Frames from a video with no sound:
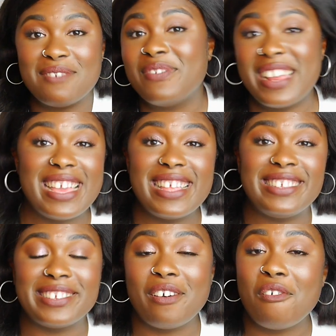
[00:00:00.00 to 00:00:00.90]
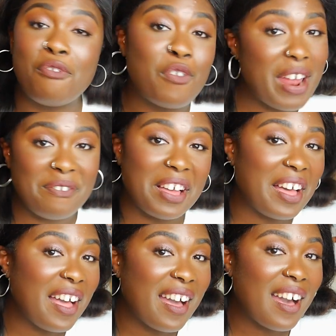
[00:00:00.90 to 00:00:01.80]
it reads,
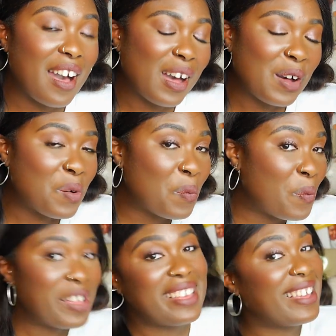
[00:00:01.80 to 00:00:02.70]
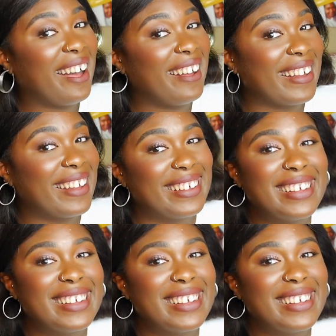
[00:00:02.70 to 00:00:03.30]
Forever, we are young.